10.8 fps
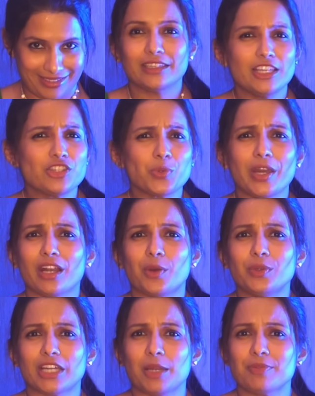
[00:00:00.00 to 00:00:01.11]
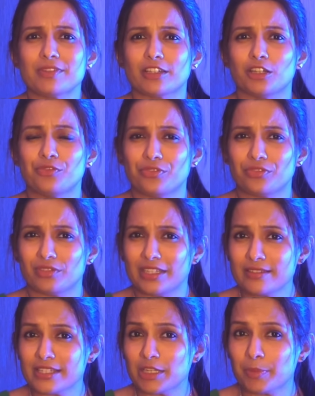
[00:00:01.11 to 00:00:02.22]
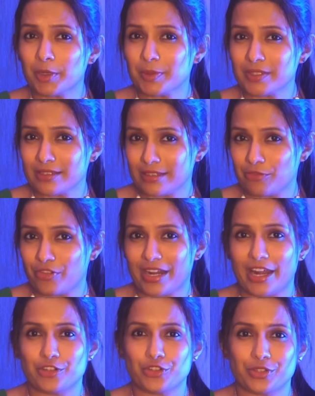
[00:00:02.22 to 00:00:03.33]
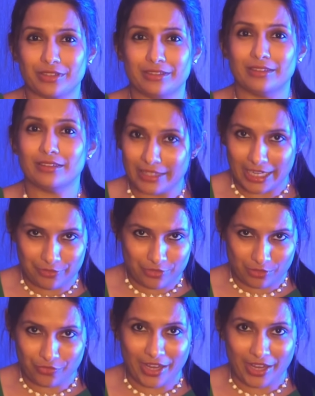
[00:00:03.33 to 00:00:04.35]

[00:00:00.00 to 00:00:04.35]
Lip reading: These two account types serve distinct purposes in financial lives of